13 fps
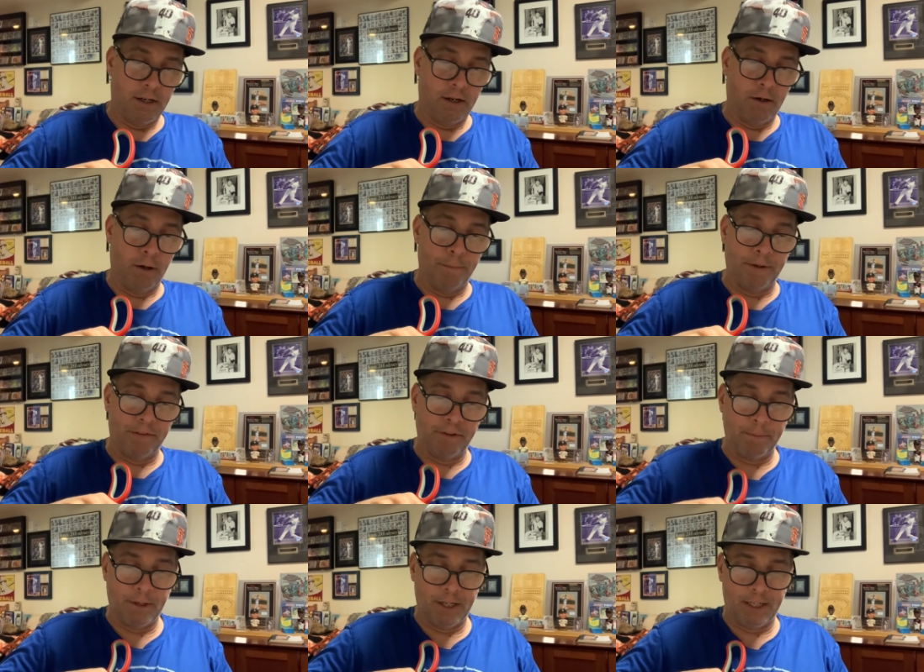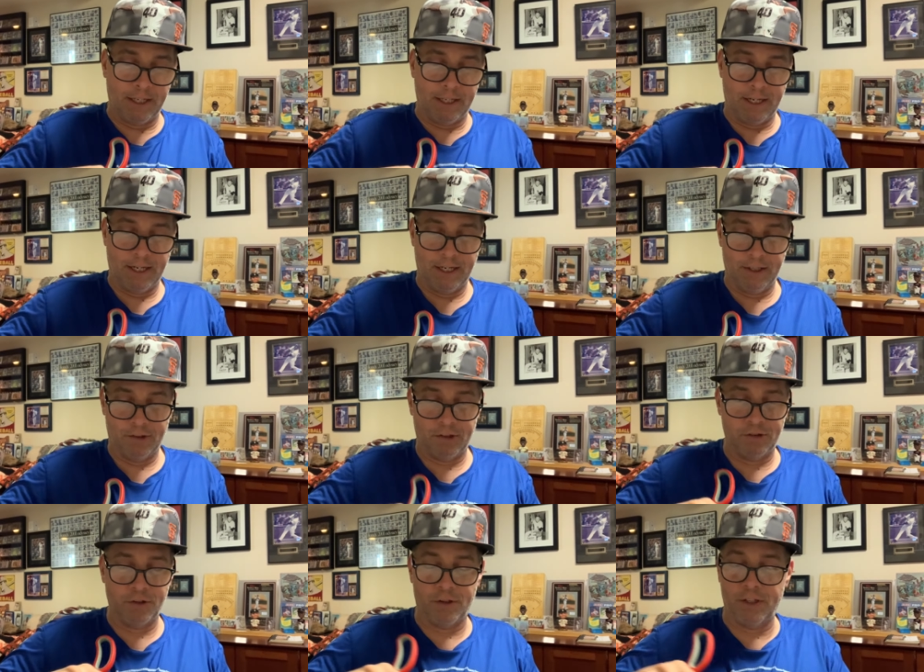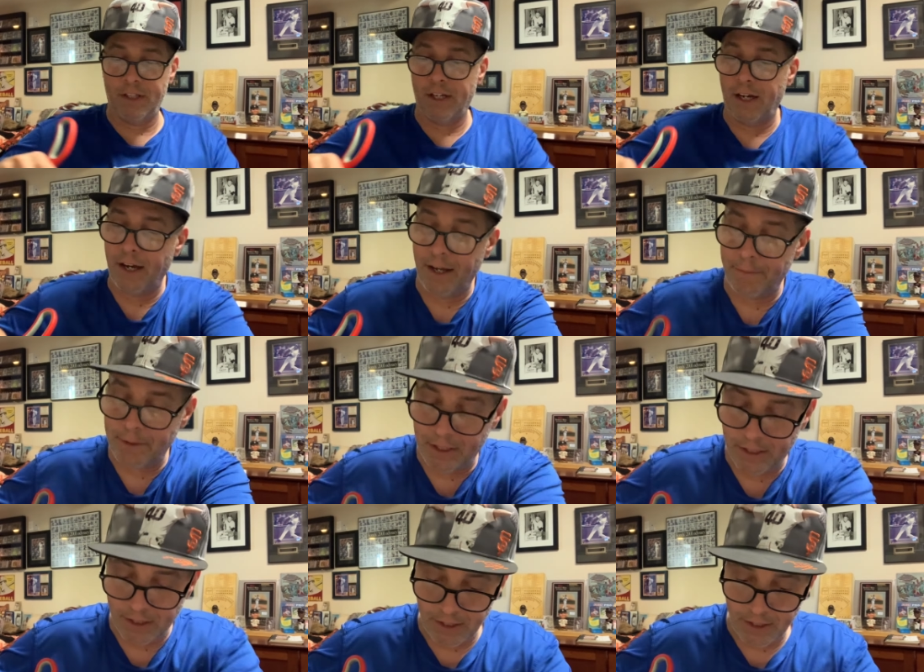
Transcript: hope everybody is enjoying the hobby.